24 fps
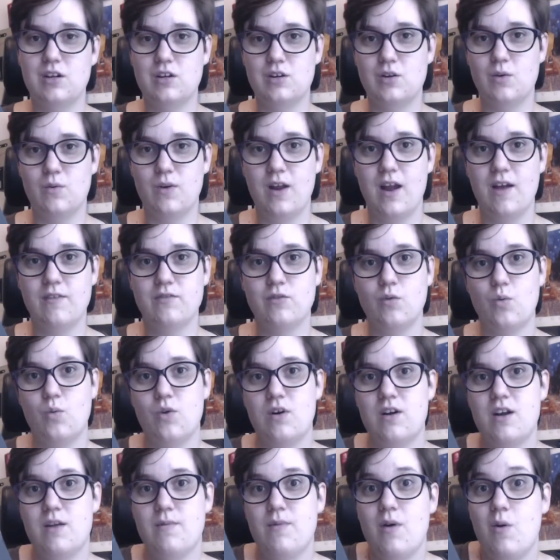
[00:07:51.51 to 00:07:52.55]
You don't have to
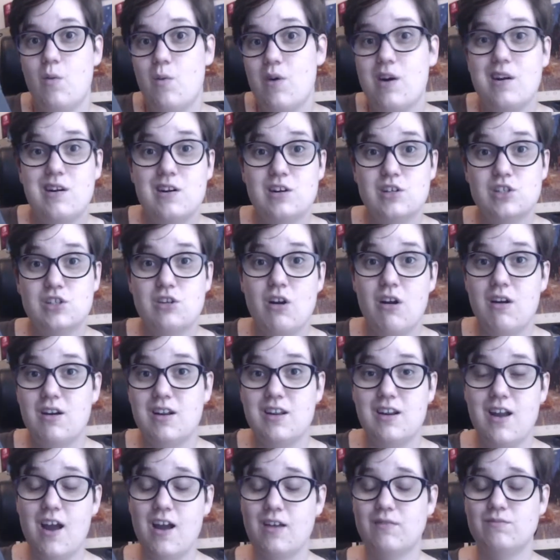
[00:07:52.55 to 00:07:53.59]
worry about where you're
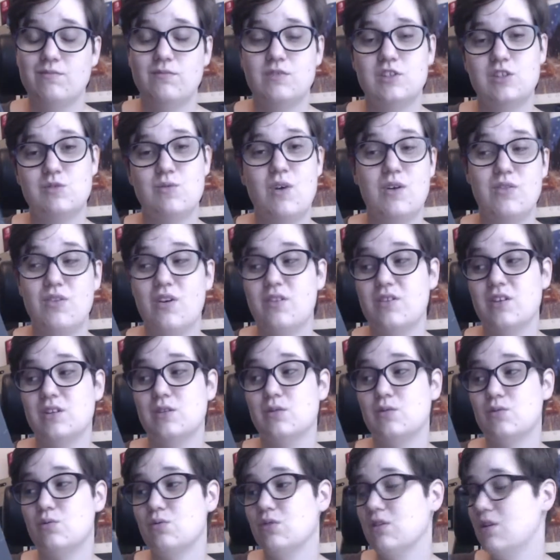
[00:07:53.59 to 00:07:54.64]
starting at. So I thought this
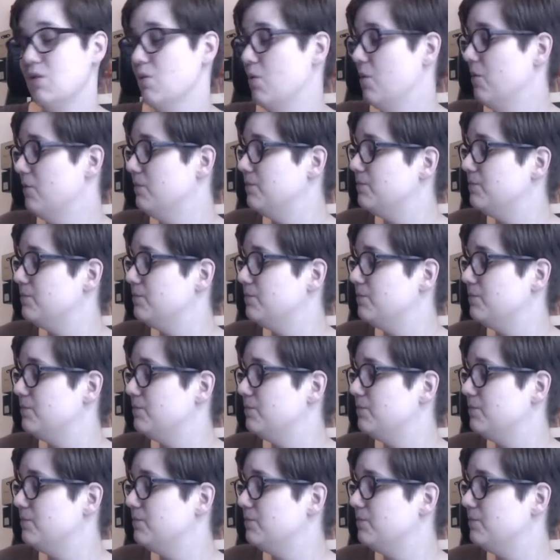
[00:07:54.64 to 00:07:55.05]
was really cool.